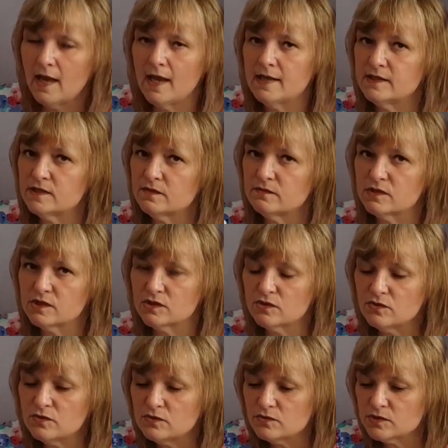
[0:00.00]
Ace of
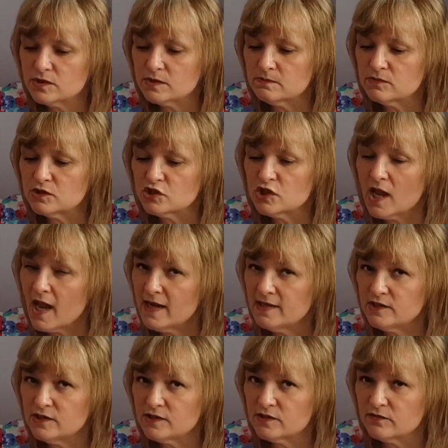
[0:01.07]
Swords, some
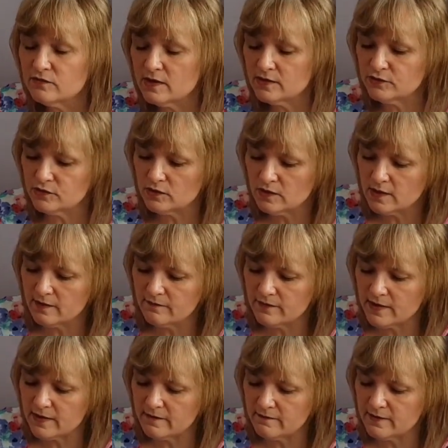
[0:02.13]
challenges around your love
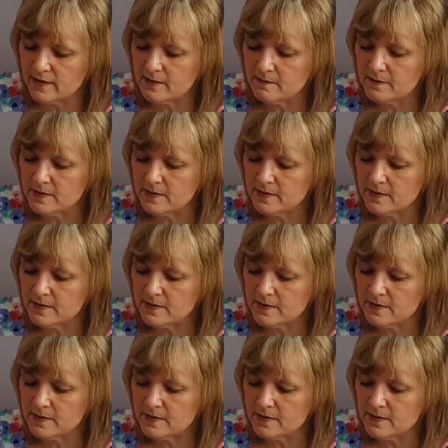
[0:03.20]
area,